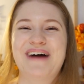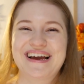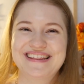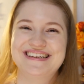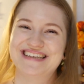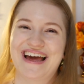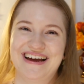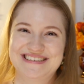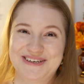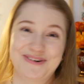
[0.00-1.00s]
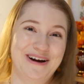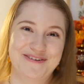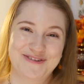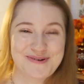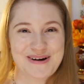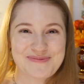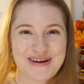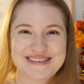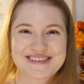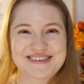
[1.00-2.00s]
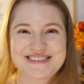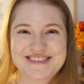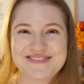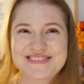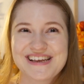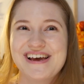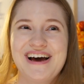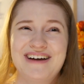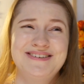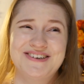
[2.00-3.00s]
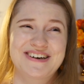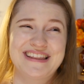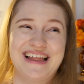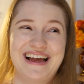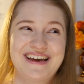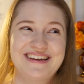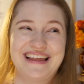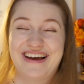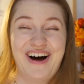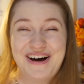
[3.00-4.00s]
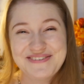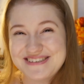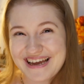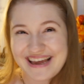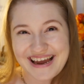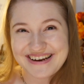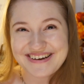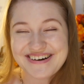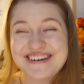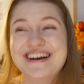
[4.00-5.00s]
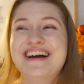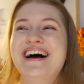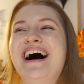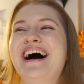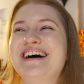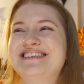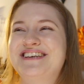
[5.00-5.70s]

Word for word: back in the day, I did quite a few One Piece costumes. I'm talking like like half a decade ago. Uh,